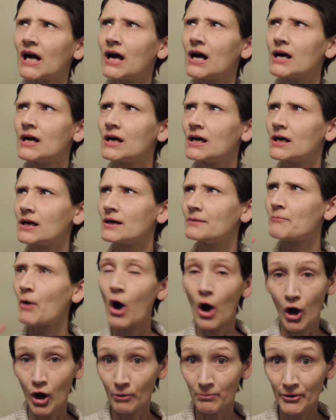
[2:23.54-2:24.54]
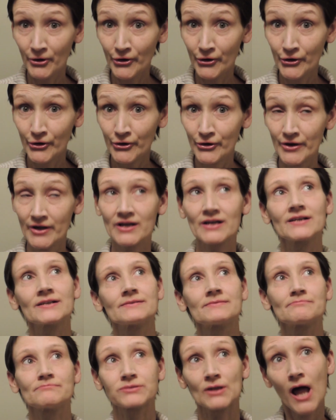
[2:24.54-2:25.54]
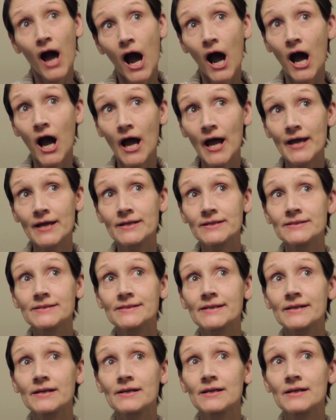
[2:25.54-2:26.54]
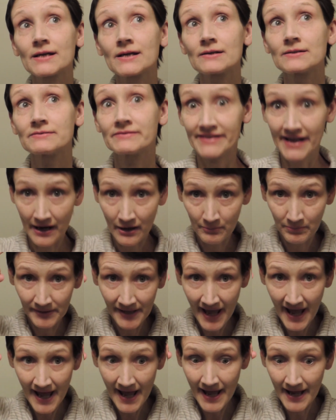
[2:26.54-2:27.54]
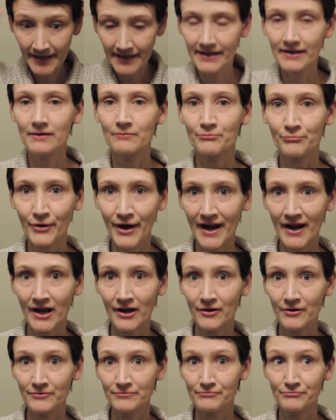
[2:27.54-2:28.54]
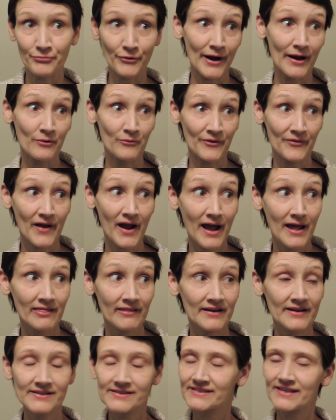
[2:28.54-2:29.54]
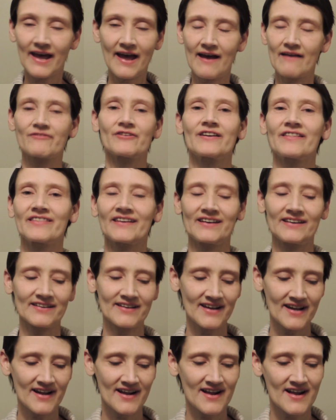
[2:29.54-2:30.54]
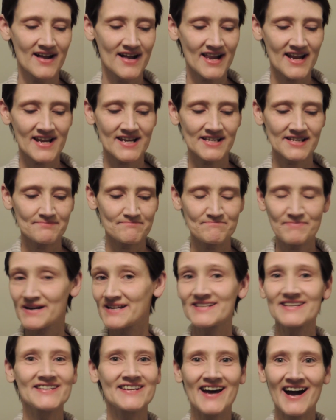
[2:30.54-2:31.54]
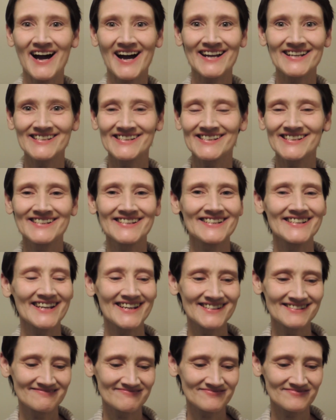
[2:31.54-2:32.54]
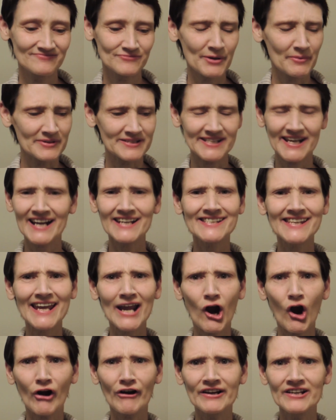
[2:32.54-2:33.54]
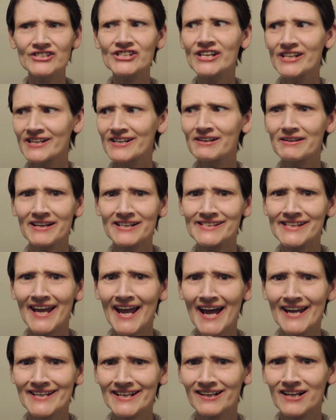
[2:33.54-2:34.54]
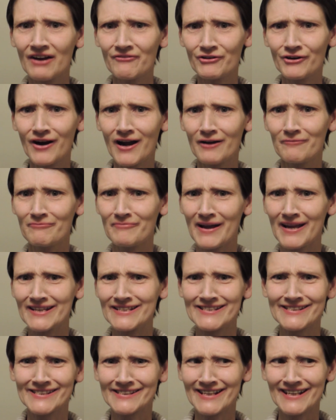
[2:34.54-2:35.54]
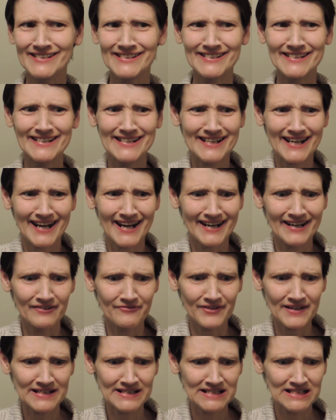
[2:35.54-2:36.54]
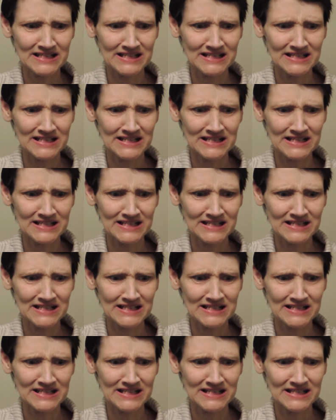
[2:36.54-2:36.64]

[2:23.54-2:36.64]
auburn, blonde, now black, brown with highlights, everything. But not, wait a minute, did I say orange? Because I had to cover up my disgusting kind of,